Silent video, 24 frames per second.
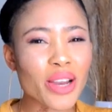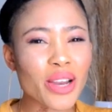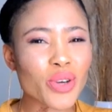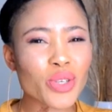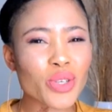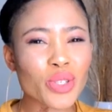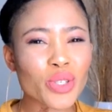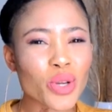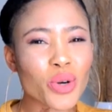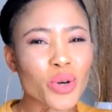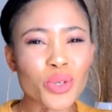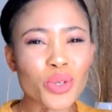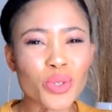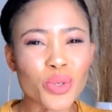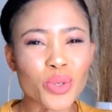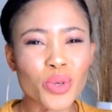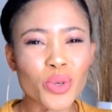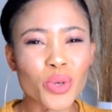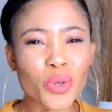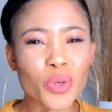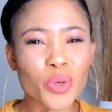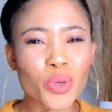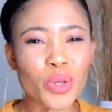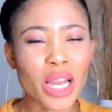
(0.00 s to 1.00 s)
I don't know
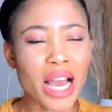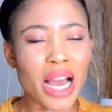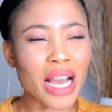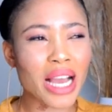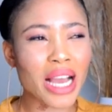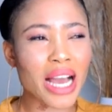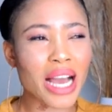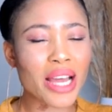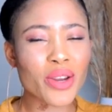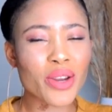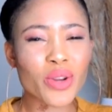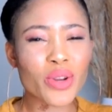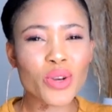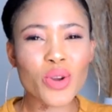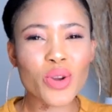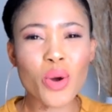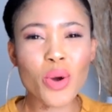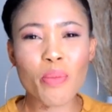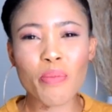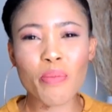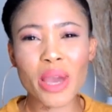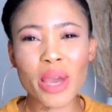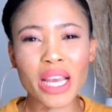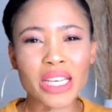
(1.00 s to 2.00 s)
Zulu, like I don't
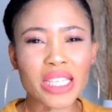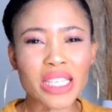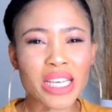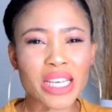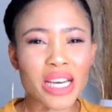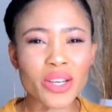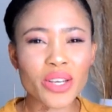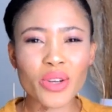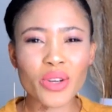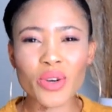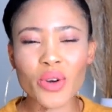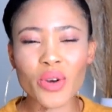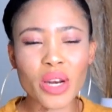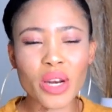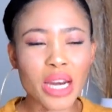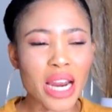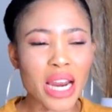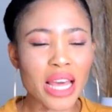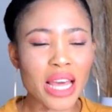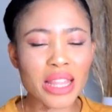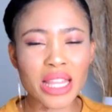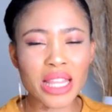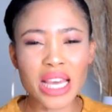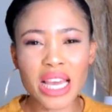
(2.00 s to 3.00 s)
know Pedi, I don't know
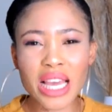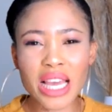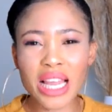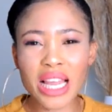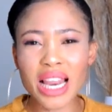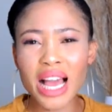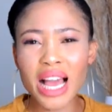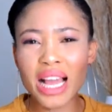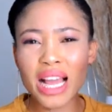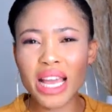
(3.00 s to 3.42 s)
nothing.